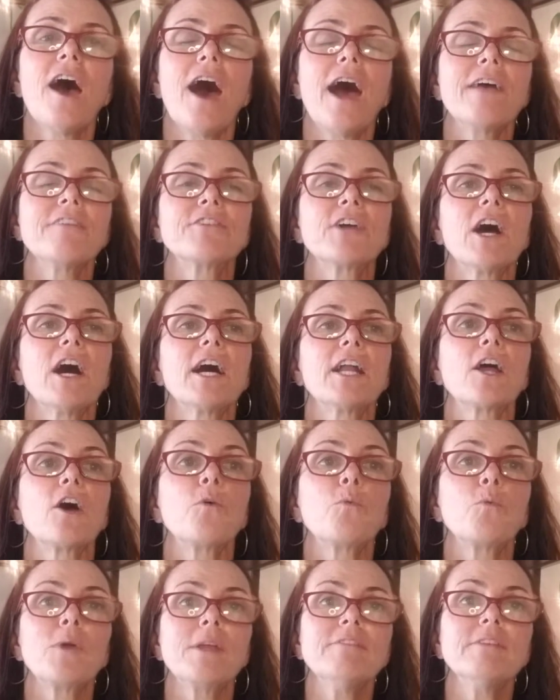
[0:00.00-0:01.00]
I've got
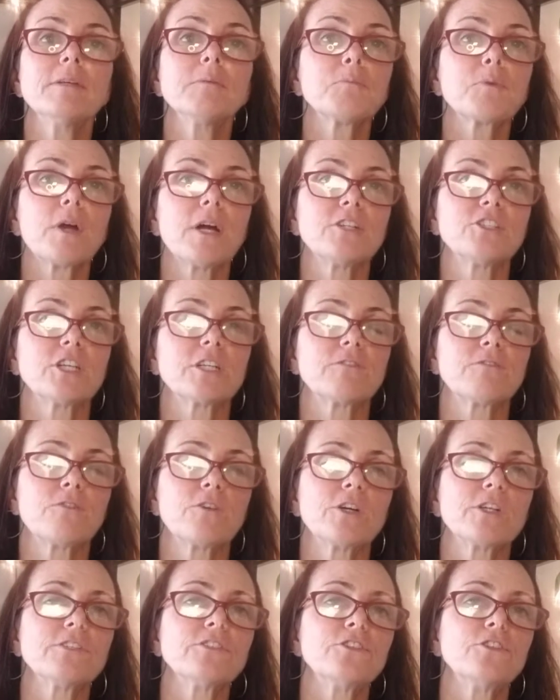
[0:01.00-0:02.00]
a weaving project
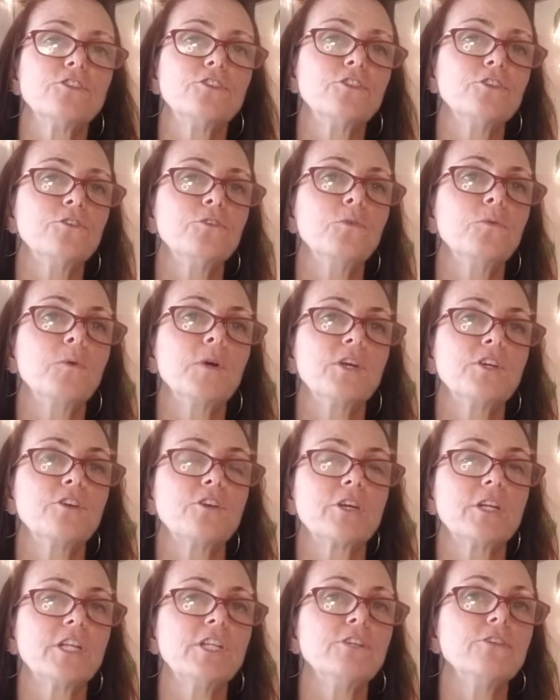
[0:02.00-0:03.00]
for us to do where you're
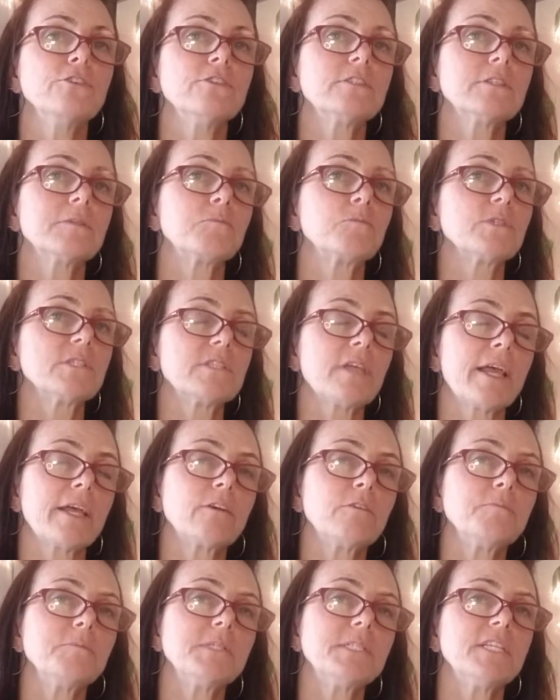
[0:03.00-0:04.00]
going to use some
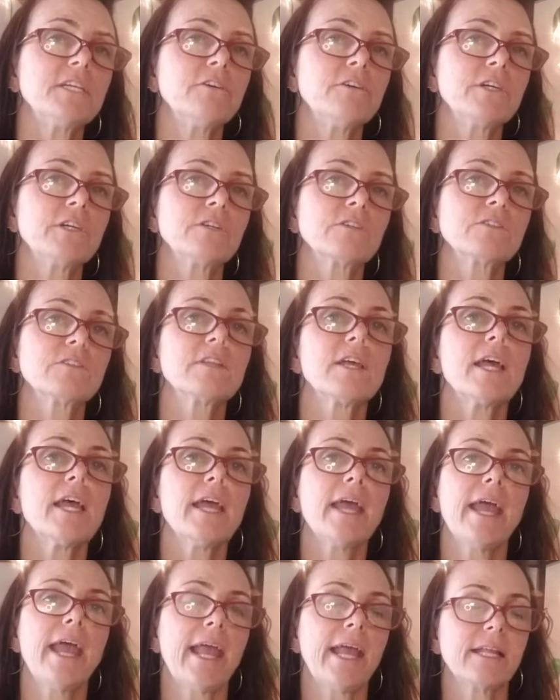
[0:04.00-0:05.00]
recycled materials
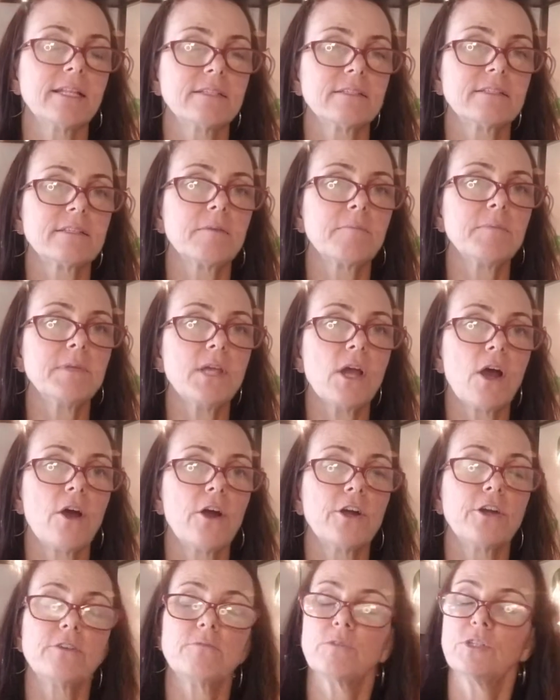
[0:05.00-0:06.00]
and some
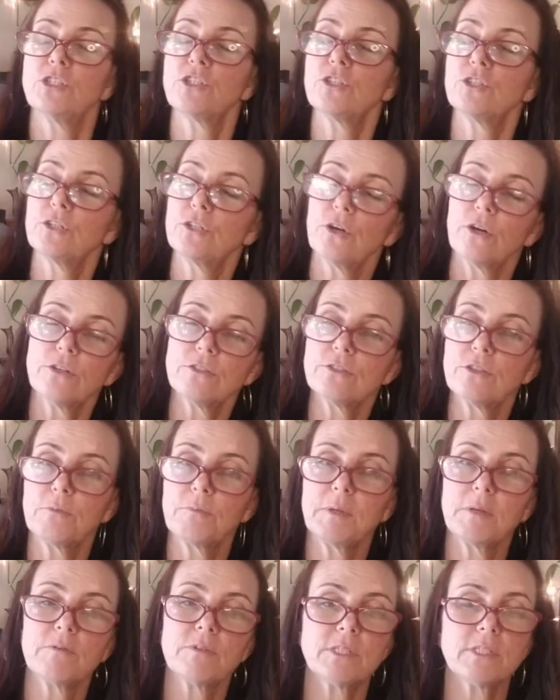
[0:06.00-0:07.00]
yarn, which could also
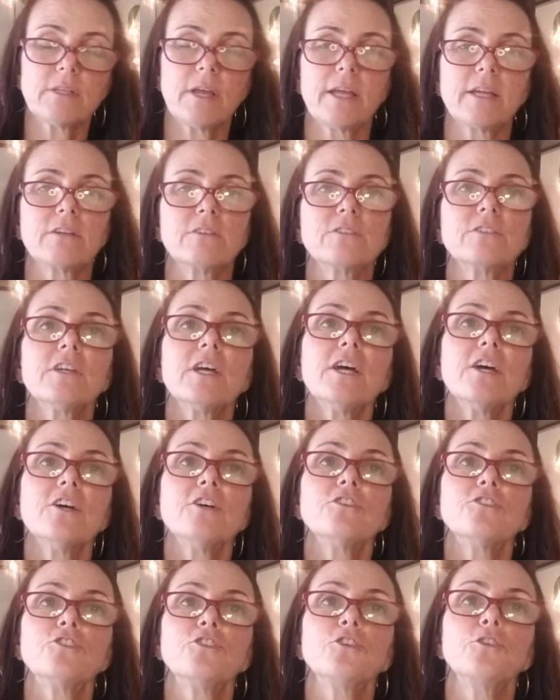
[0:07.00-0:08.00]
be recycled,
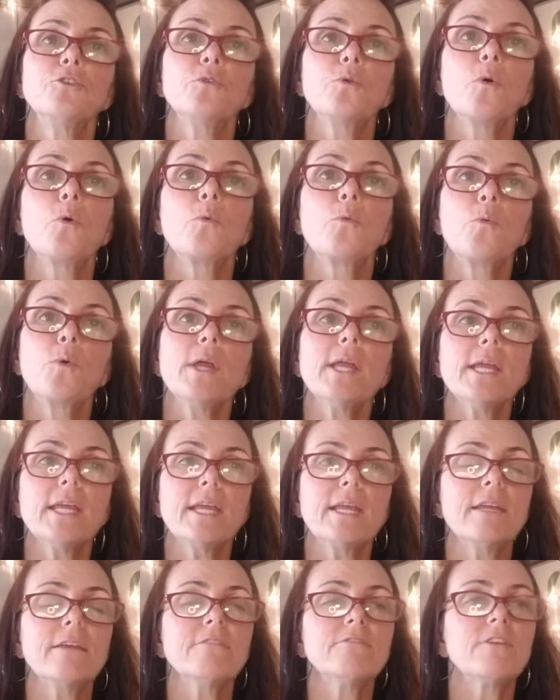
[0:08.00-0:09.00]
to
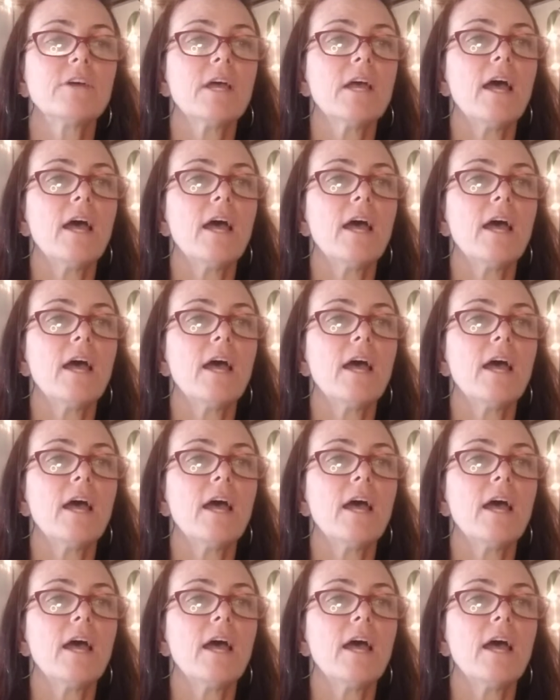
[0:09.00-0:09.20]
weave